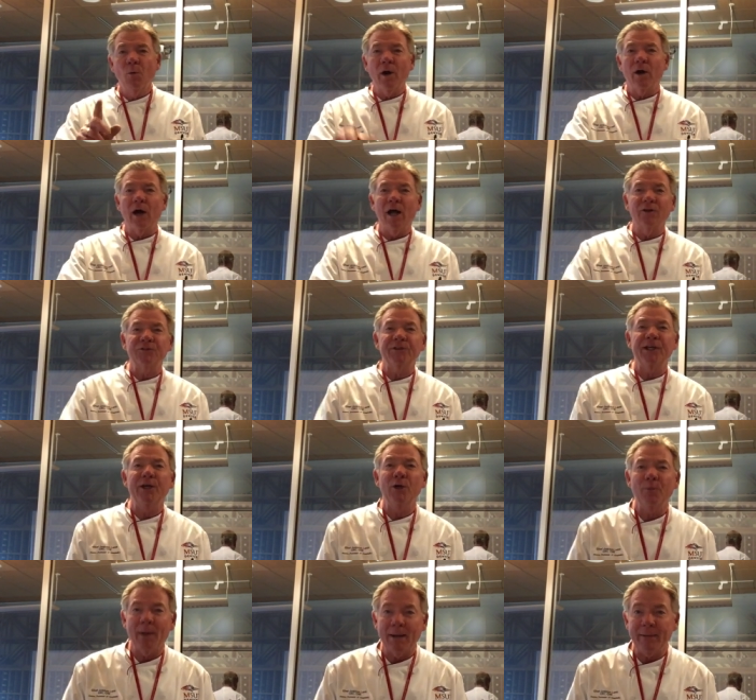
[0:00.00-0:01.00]
where I'll see
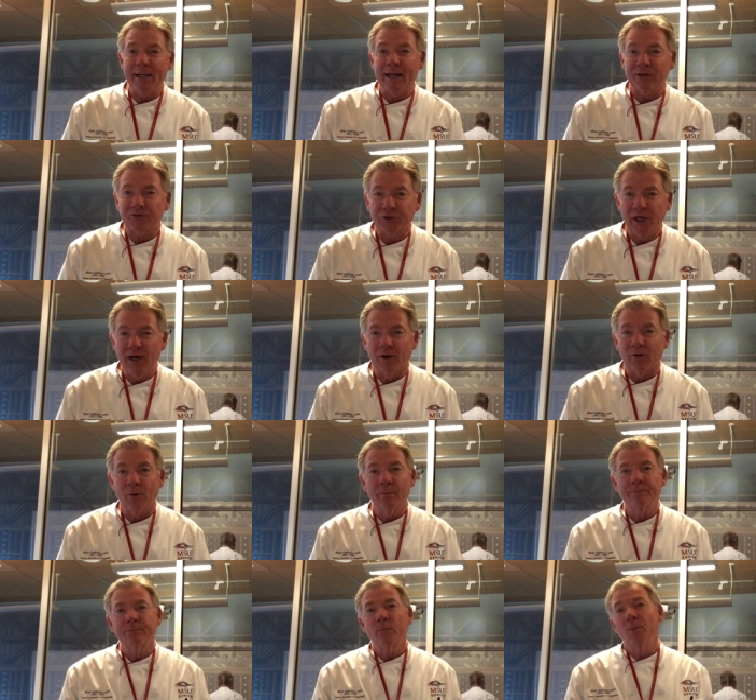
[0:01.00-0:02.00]
you maybe next year
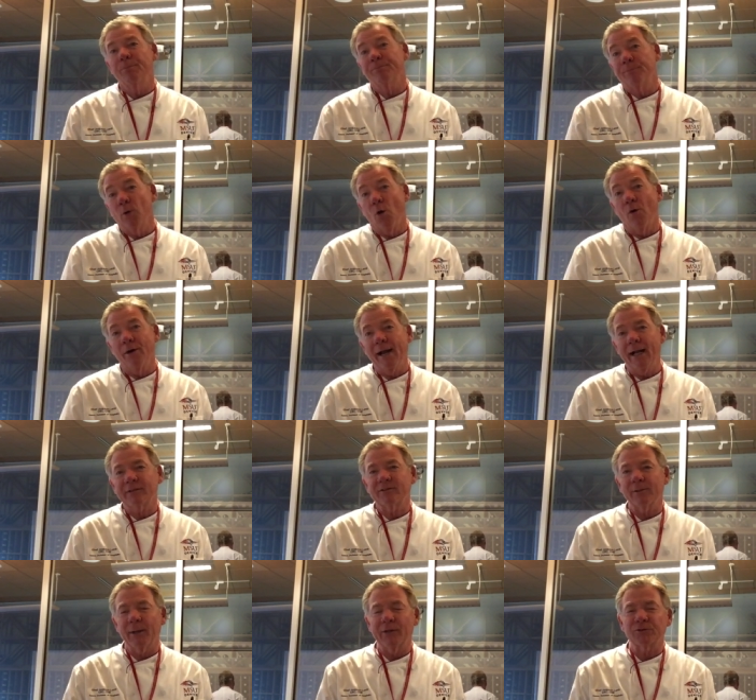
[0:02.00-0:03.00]
or
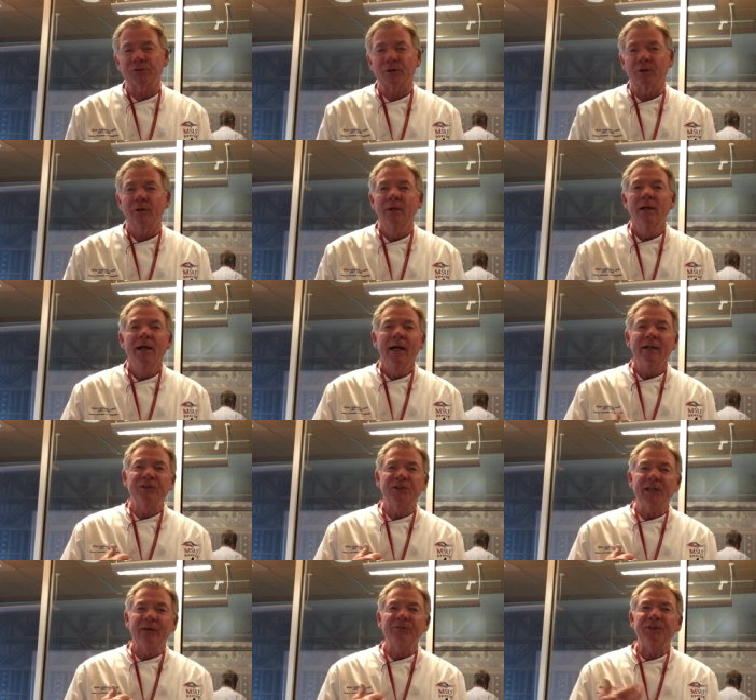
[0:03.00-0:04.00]
next semester.
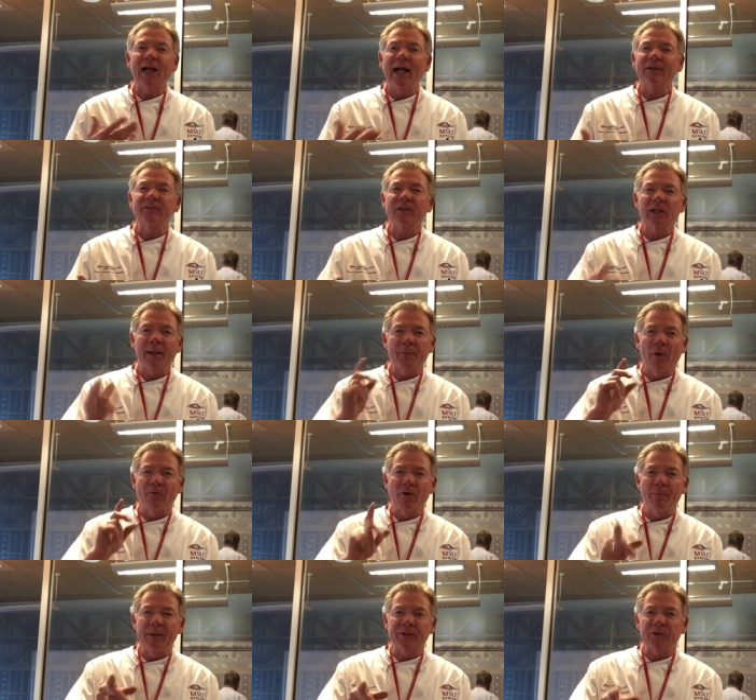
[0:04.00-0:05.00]
It's Chef Jackson Lamb
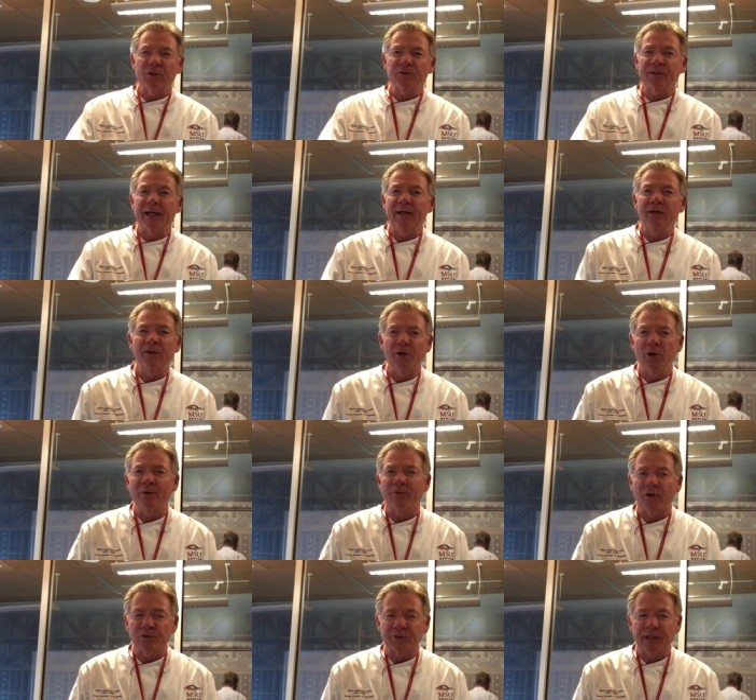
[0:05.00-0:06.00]
over at Metro State
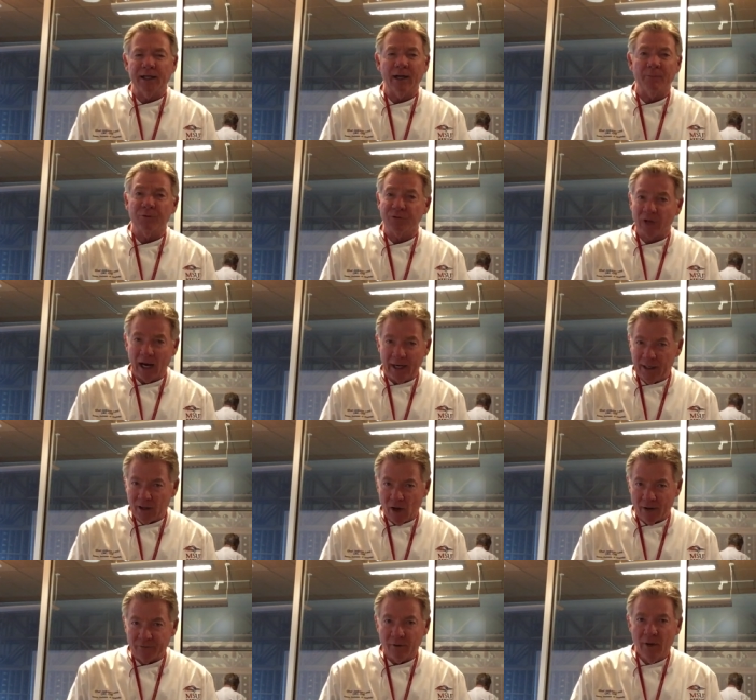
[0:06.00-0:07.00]
University. I'm
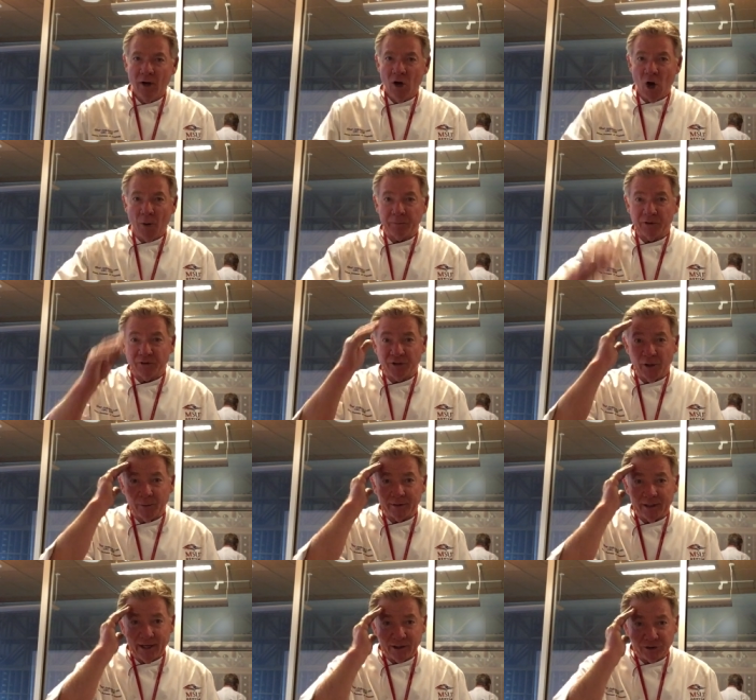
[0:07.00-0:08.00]
signing off. Hope to see you
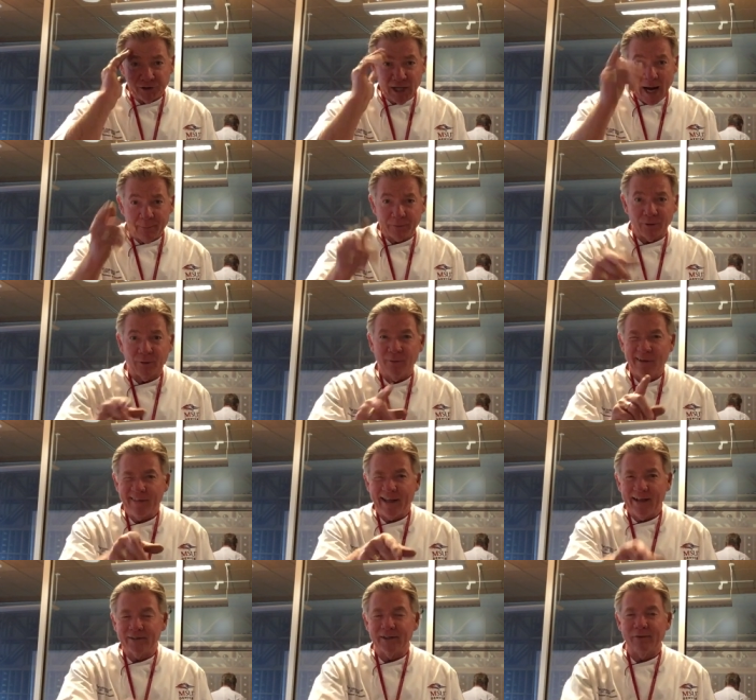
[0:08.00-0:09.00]
at the next chapter.
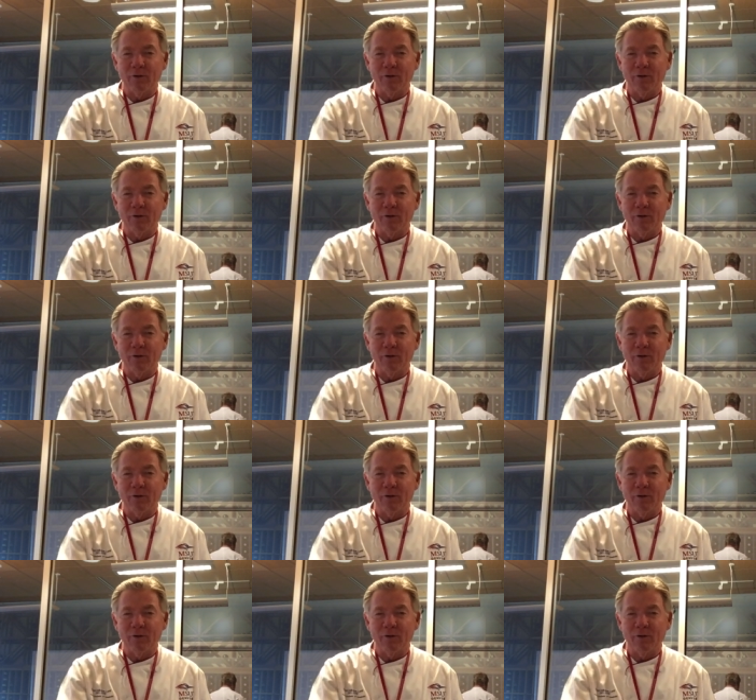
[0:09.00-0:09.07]
Thanks,